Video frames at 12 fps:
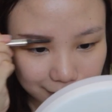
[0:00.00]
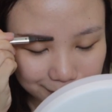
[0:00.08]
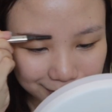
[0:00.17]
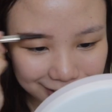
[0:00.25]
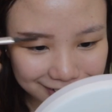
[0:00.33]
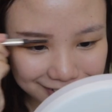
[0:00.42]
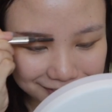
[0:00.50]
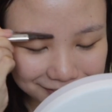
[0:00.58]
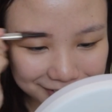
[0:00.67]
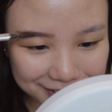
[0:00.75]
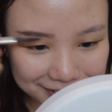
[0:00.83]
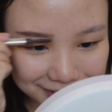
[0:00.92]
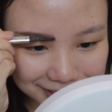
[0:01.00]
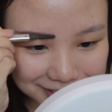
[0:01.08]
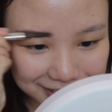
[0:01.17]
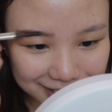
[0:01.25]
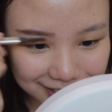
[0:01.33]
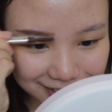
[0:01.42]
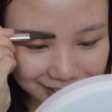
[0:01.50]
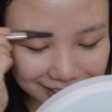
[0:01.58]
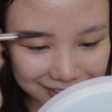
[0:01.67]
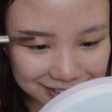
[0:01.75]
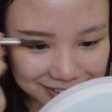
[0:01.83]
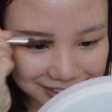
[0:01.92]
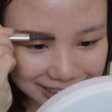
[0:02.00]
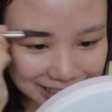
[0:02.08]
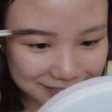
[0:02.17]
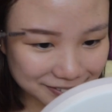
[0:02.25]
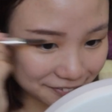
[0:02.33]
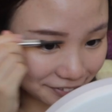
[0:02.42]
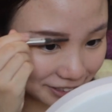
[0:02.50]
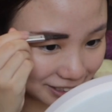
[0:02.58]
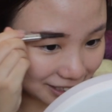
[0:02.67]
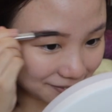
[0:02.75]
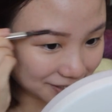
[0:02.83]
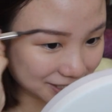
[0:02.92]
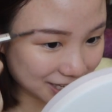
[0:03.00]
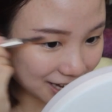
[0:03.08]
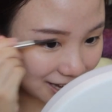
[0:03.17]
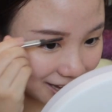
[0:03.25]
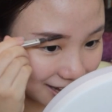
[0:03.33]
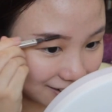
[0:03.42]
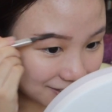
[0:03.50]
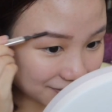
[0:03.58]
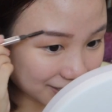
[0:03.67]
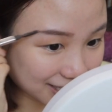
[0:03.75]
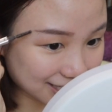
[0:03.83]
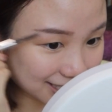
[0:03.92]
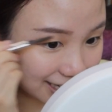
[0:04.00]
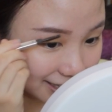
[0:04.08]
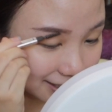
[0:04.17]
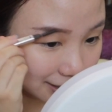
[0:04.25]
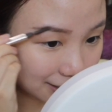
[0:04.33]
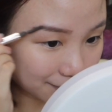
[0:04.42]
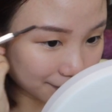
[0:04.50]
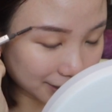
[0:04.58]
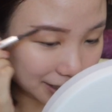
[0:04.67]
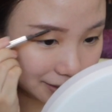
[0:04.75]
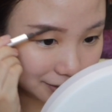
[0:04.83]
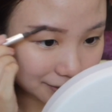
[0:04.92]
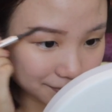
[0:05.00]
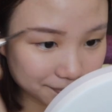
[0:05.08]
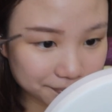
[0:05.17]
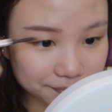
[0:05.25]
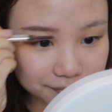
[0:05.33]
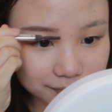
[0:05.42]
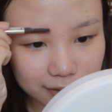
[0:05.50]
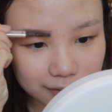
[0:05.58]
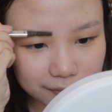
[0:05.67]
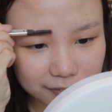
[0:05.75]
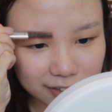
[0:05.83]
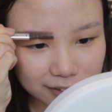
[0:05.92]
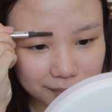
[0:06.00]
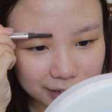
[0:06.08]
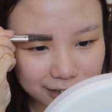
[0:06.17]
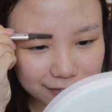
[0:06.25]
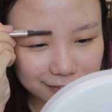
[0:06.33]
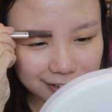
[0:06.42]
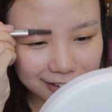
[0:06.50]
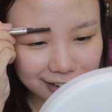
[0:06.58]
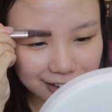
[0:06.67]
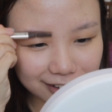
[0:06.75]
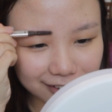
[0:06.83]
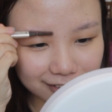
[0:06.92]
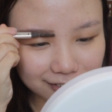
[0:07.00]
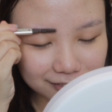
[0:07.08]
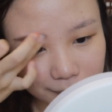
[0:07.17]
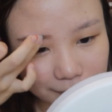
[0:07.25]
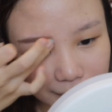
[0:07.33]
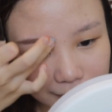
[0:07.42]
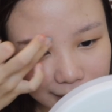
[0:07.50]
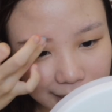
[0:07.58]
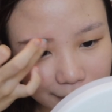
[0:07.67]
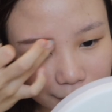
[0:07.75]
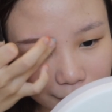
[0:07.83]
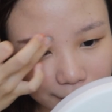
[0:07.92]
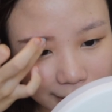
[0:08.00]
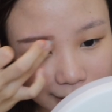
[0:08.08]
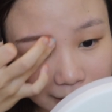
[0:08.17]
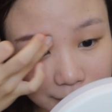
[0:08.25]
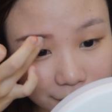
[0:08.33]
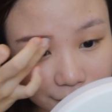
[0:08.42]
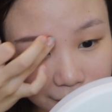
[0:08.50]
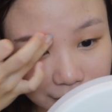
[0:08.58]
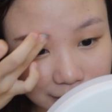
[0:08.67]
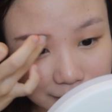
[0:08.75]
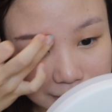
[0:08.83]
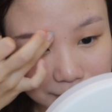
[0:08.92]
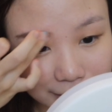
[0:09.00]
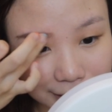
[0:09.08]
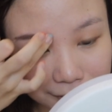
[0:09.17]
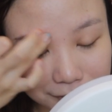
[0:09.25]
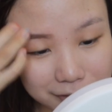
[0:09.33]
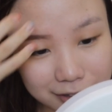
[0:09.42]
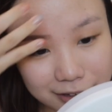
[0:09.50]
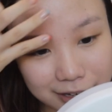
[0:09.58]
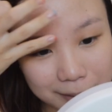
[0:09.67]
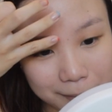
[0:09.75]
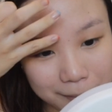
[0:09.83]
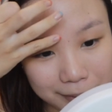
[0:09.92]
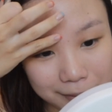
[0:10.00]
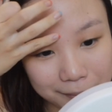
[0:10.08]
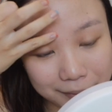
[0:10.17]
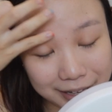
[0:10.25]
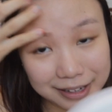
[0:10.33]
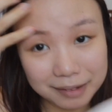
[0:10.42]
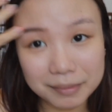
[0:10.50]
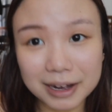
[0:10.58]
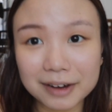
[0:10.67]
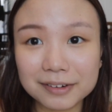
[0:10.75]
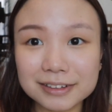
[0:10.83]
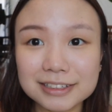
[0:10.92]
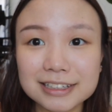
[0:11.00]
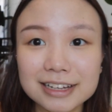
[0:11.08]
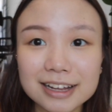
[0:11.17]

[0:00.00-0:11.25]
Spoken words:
But in that video, I tried out color contacts for the first time, which I was very excited about. But I feel like maybe I will wear them in videos, but I don't think I will want to wear them out.